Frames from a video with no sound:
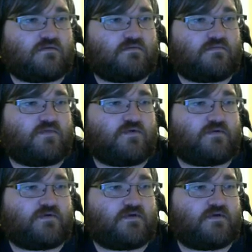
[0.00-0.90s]
Boop.
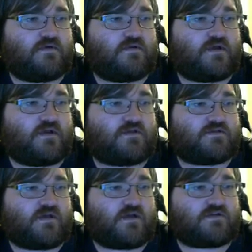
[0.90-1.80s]
That needs
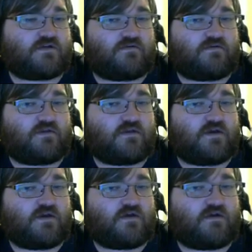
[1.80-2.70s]
to actually go
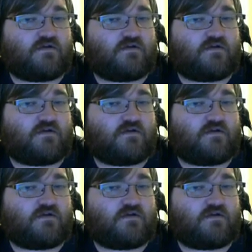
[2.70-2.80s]
there.